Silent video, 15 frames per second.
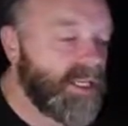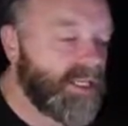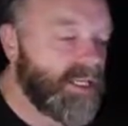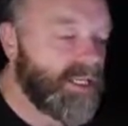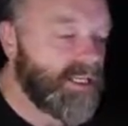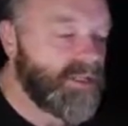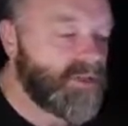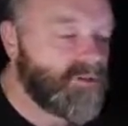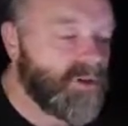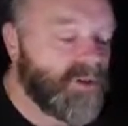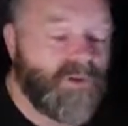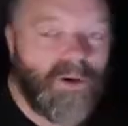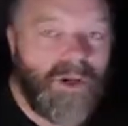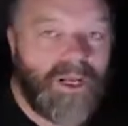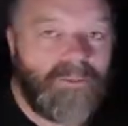Now this
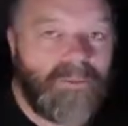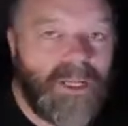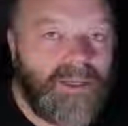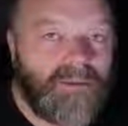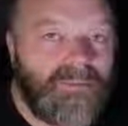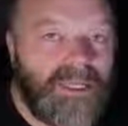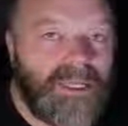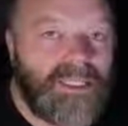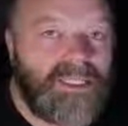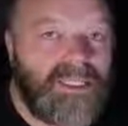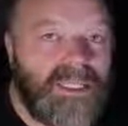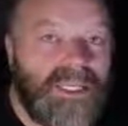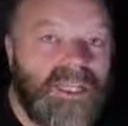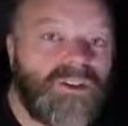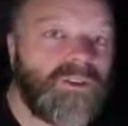required button means
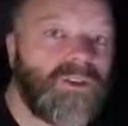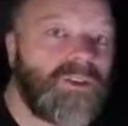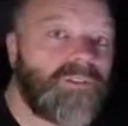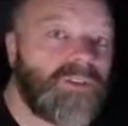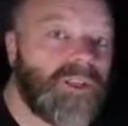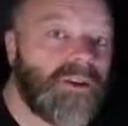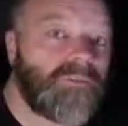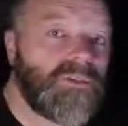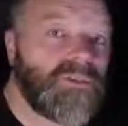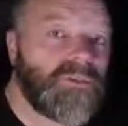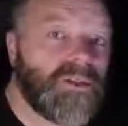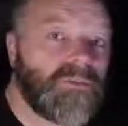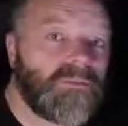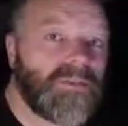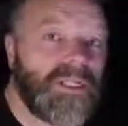that in order for them to
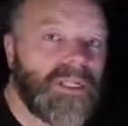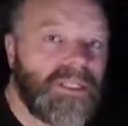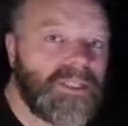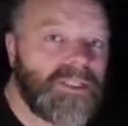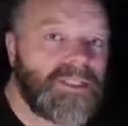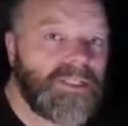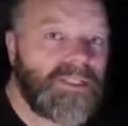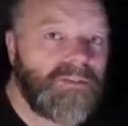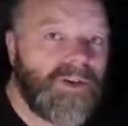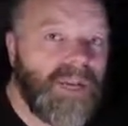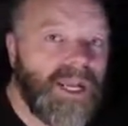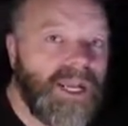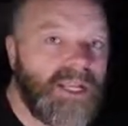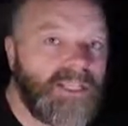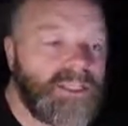complete the survey
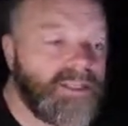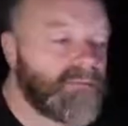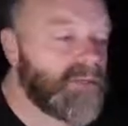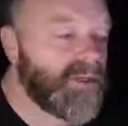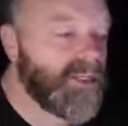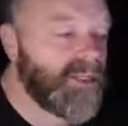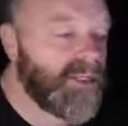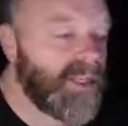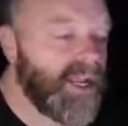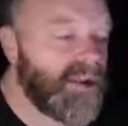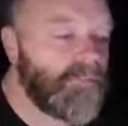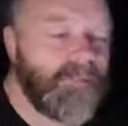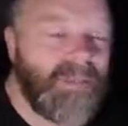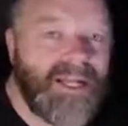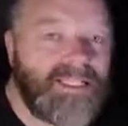and submit it, they
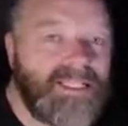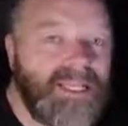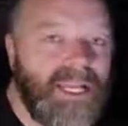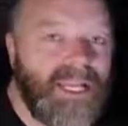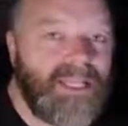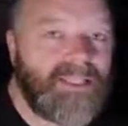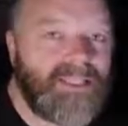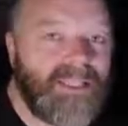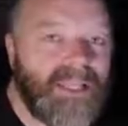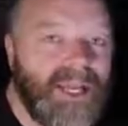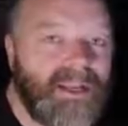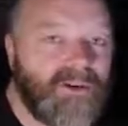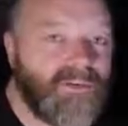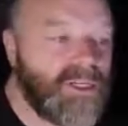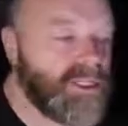must answer
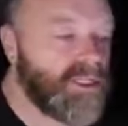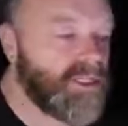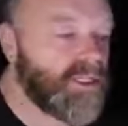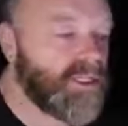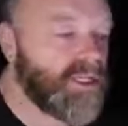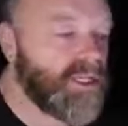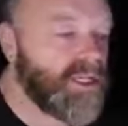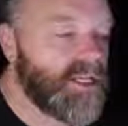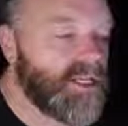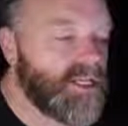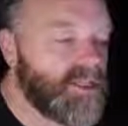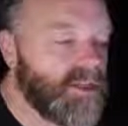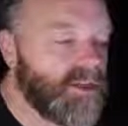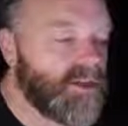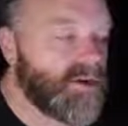that question.
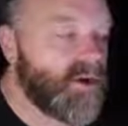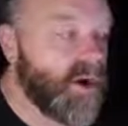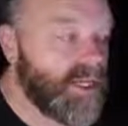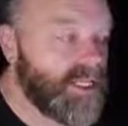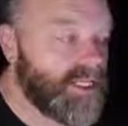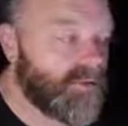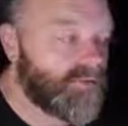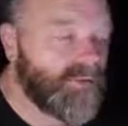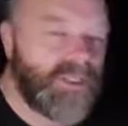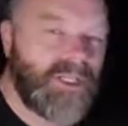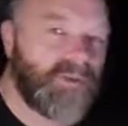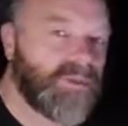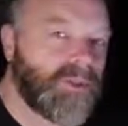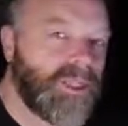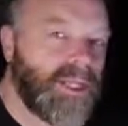So I definitely
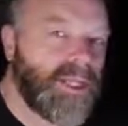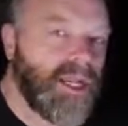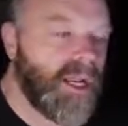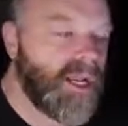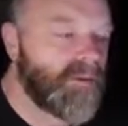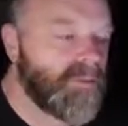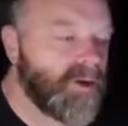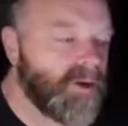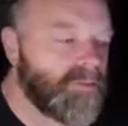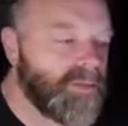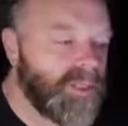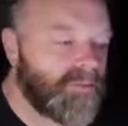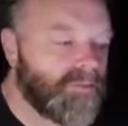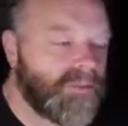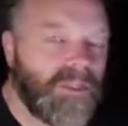want their name. I'm
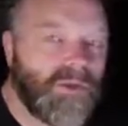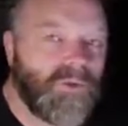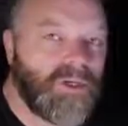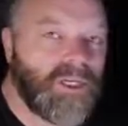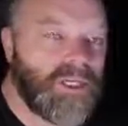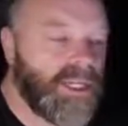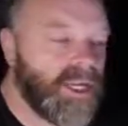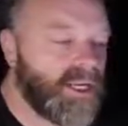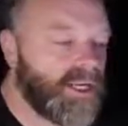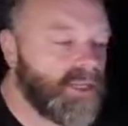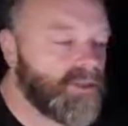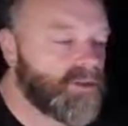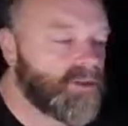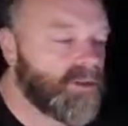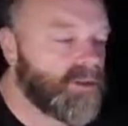definitely wanting that
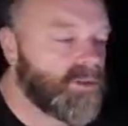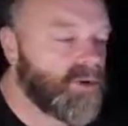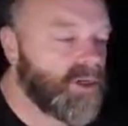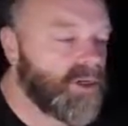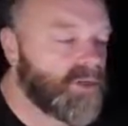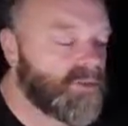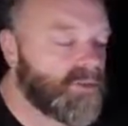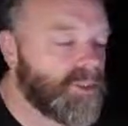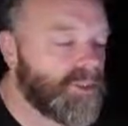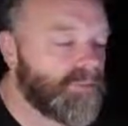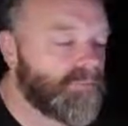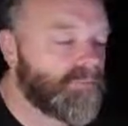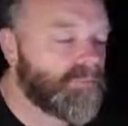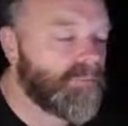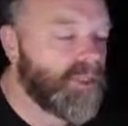as a required option.